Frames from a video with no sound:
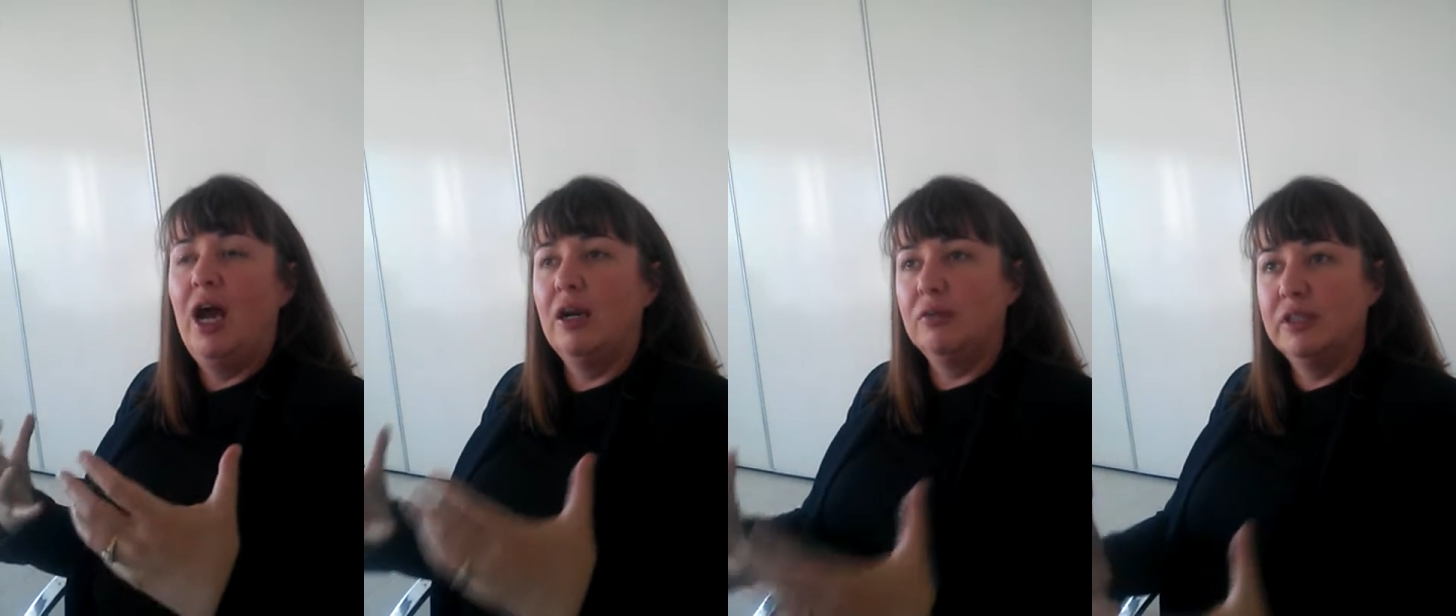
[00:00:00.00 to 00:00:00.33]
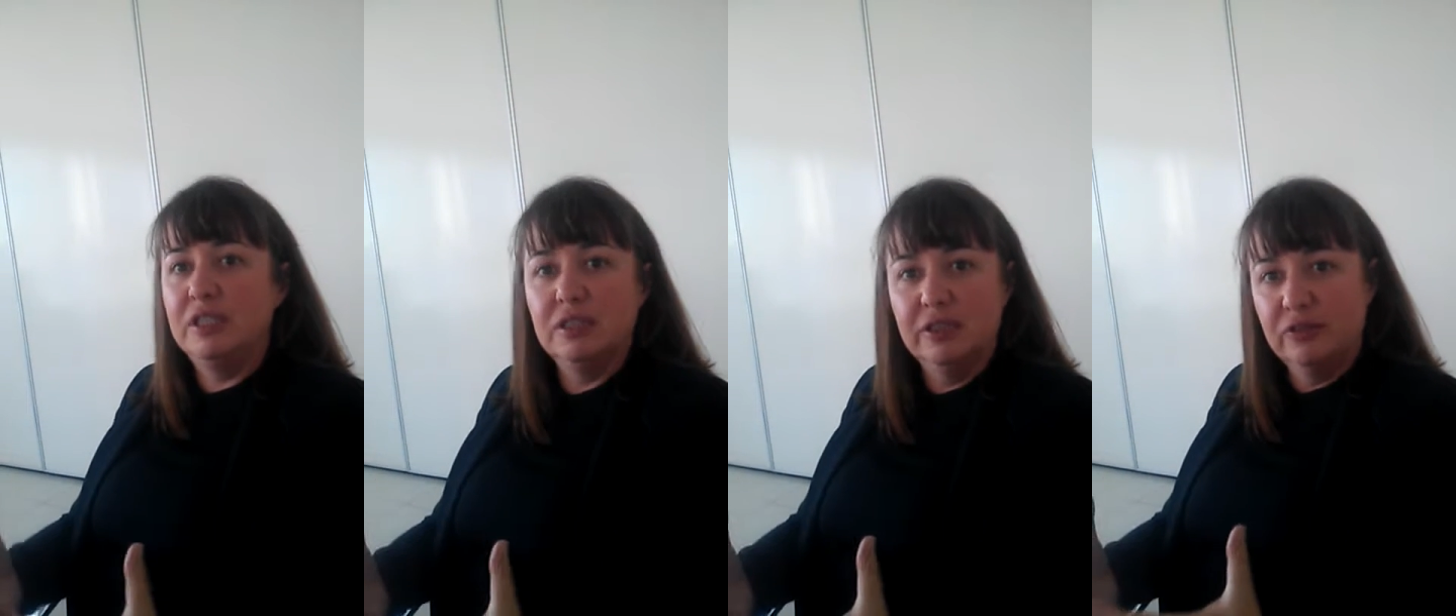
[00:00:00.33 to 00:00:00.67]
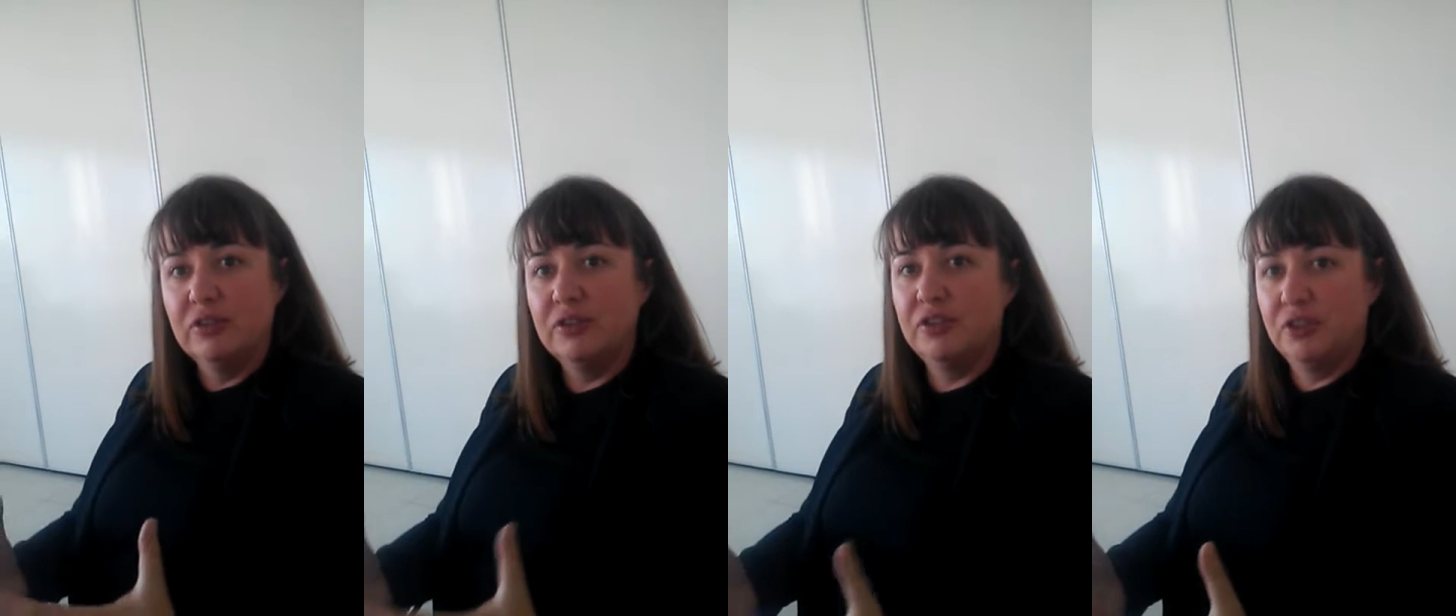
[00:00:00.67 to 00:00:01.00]
how do we
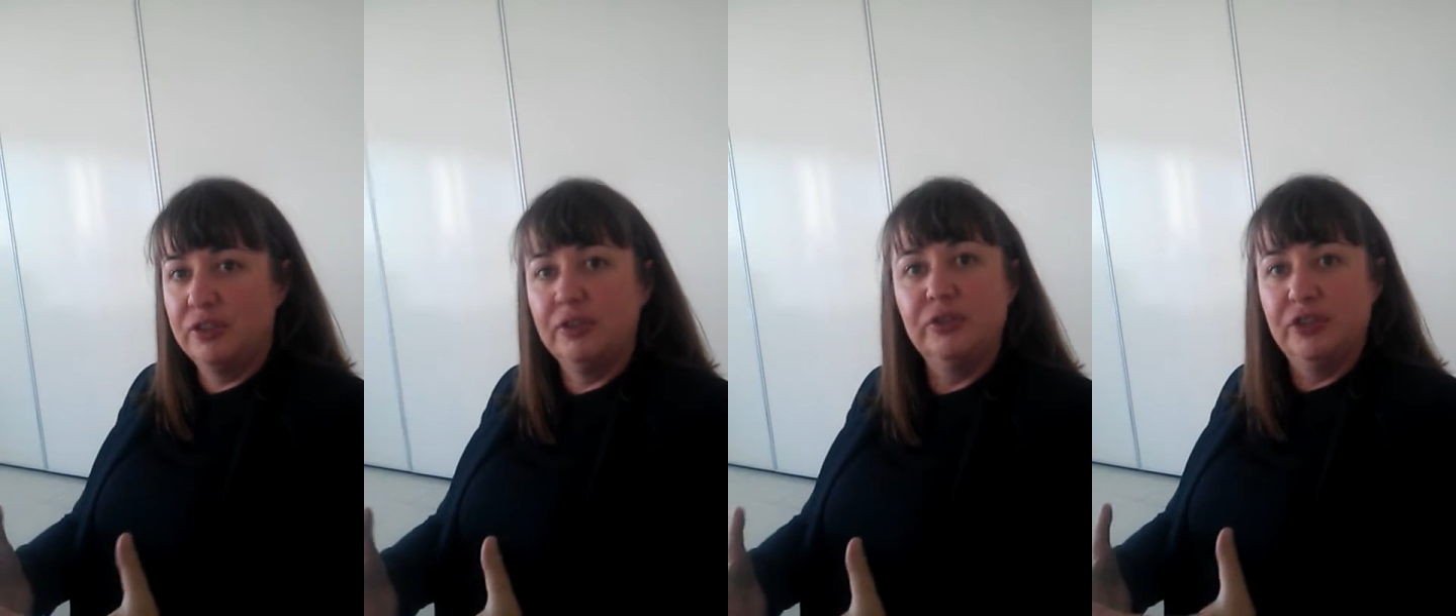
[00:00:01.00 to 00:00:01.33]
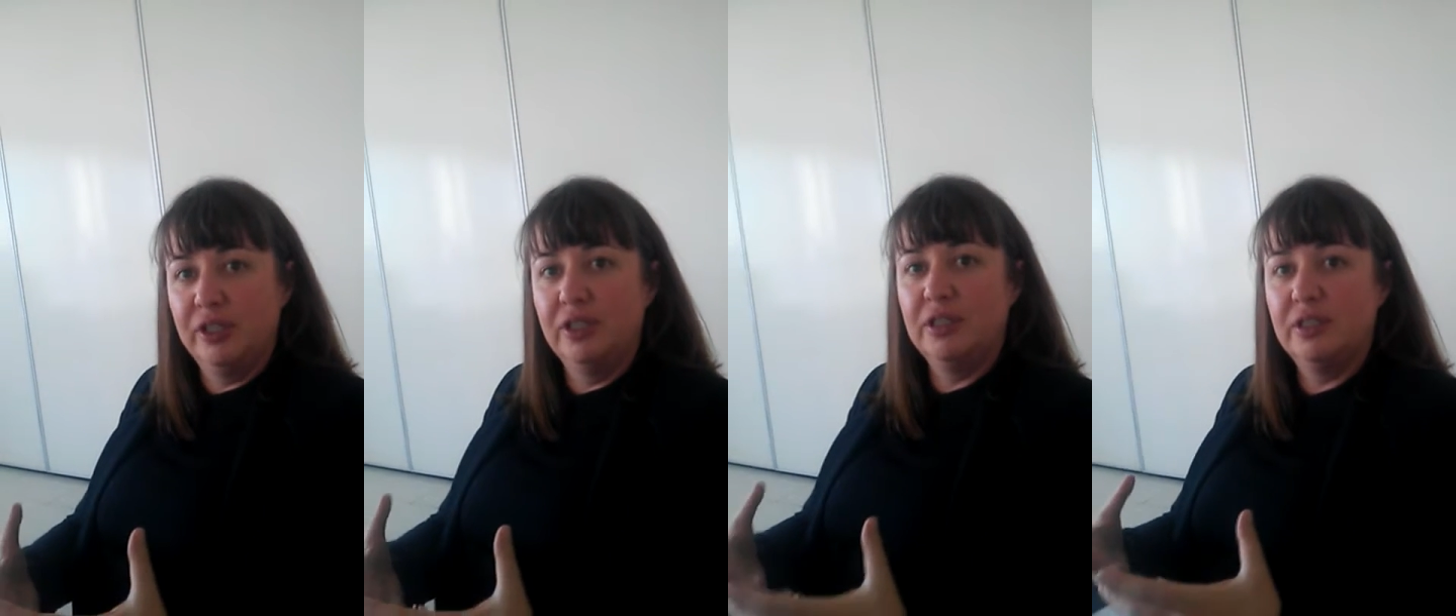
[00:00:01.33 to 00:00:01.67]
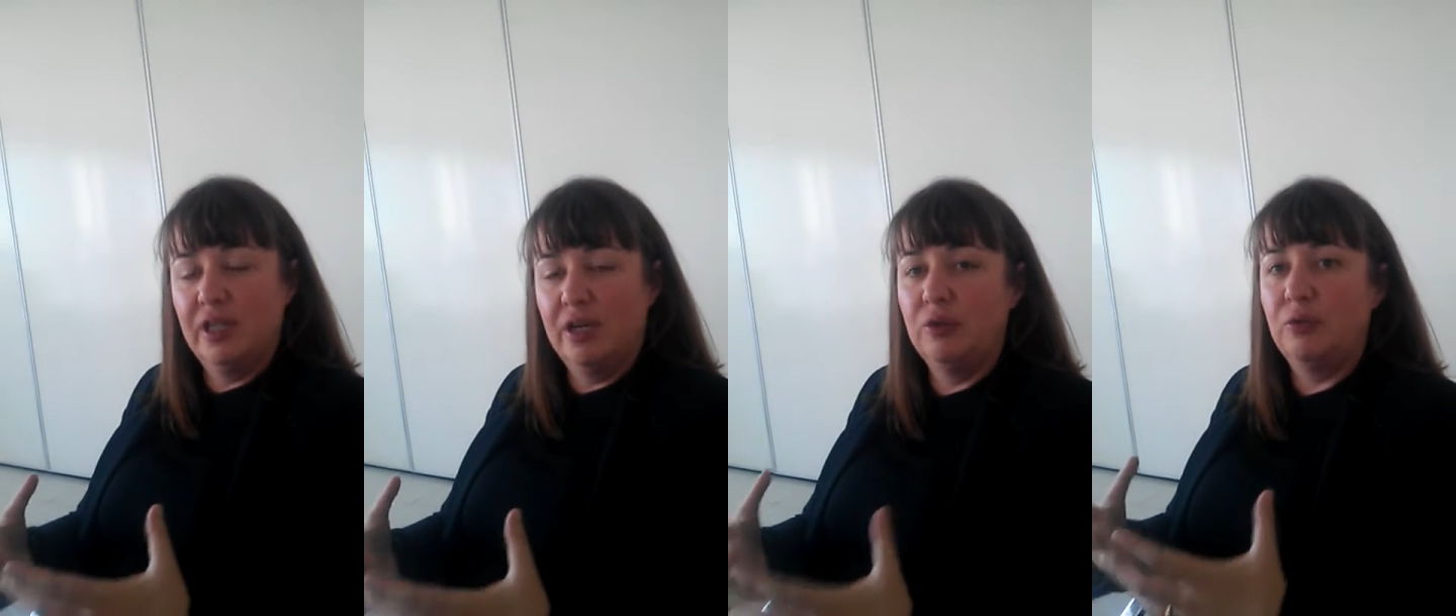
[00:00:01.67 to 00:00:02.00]
deliver solutions
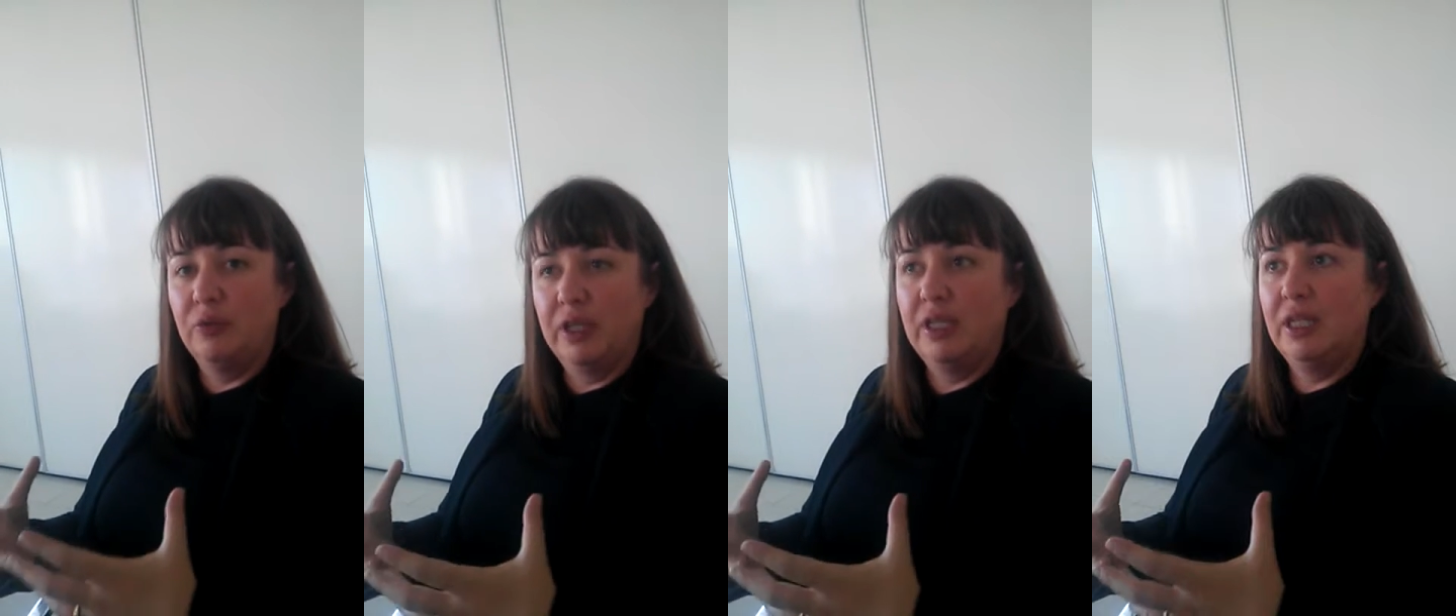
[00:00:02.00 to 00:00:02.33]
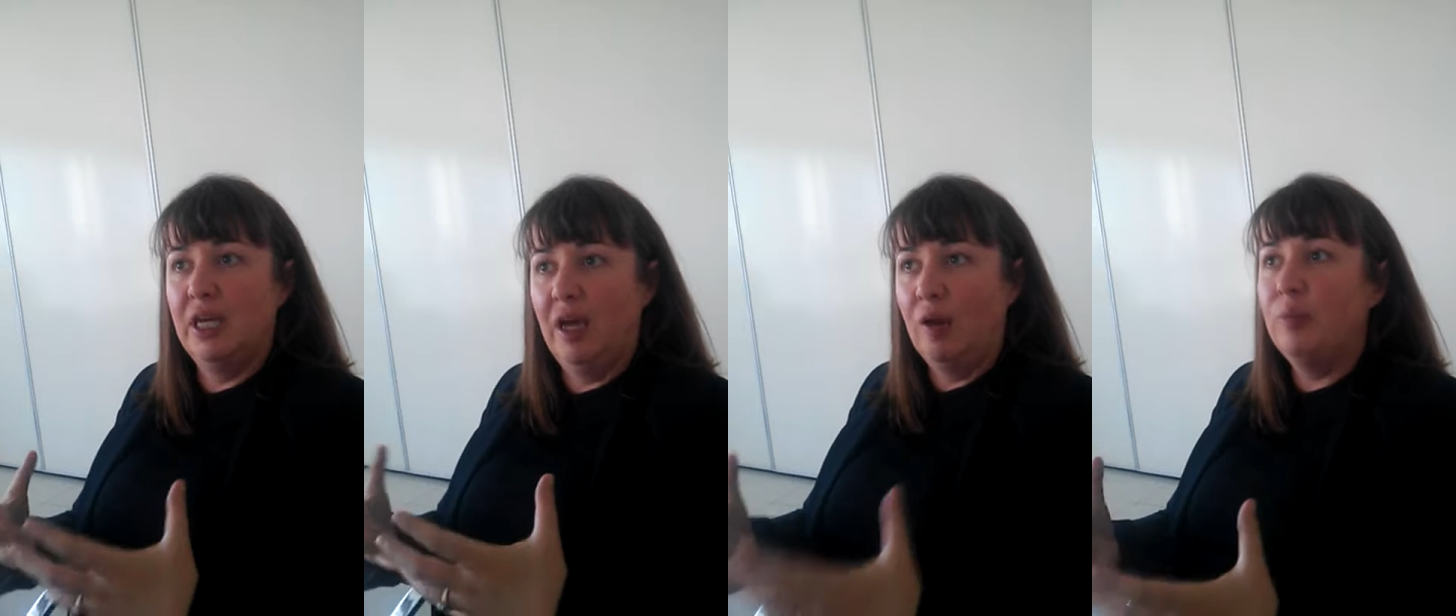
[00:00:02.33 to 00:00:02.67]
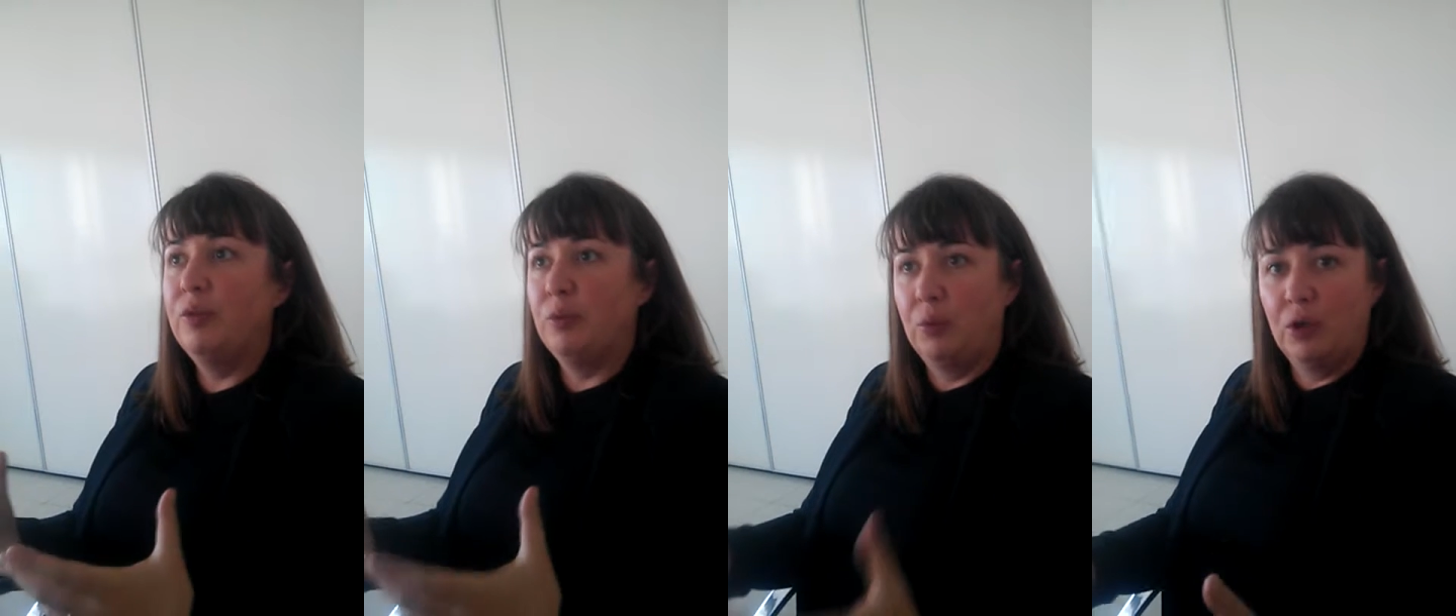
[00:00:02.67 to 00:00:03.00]
that really
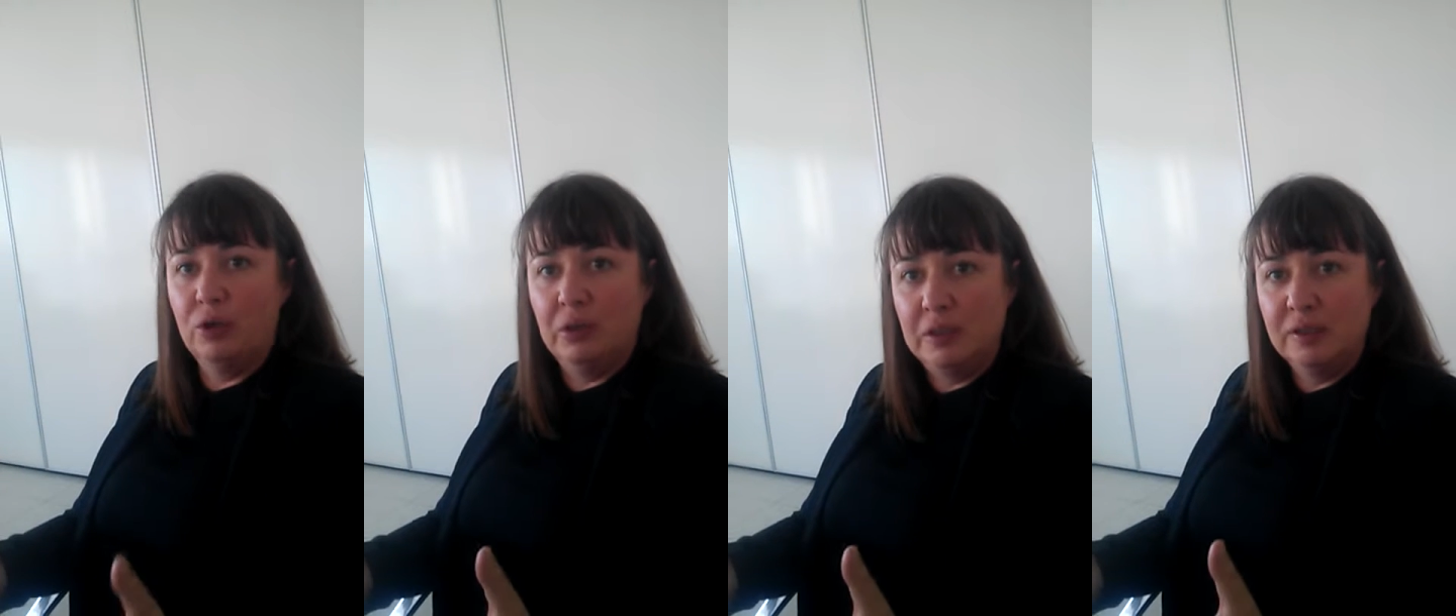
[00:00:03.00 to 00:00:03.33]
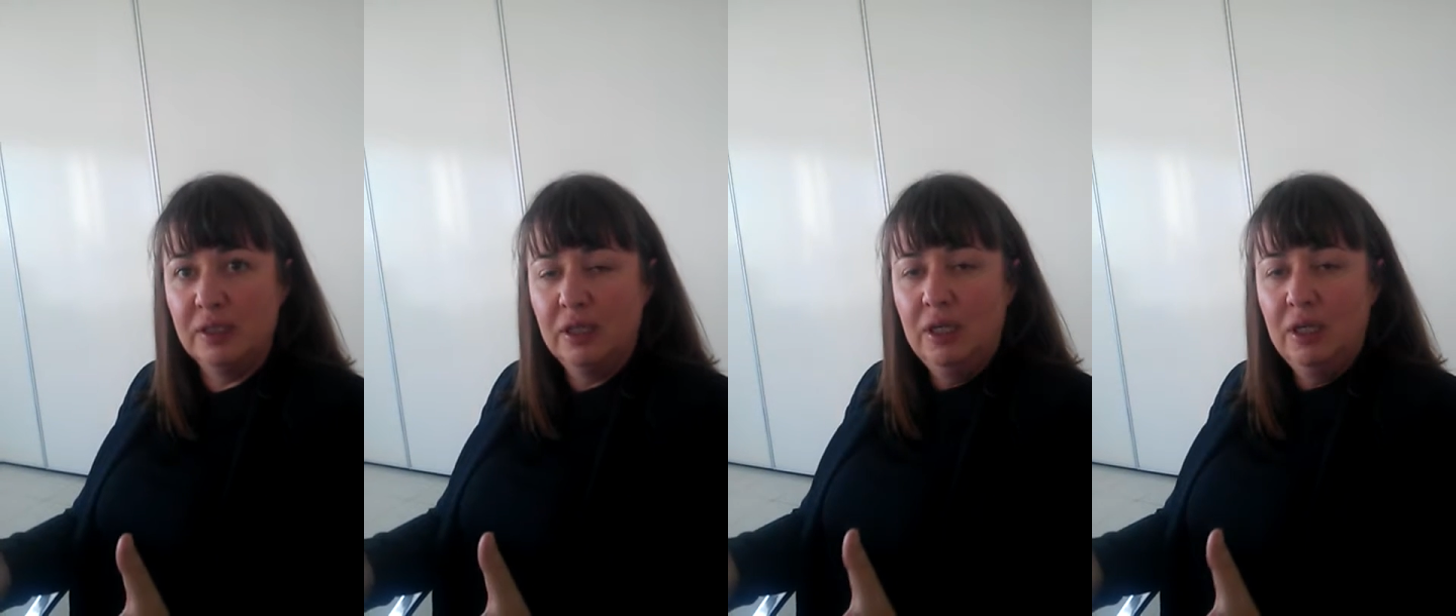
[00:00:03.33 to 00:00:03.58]
help the world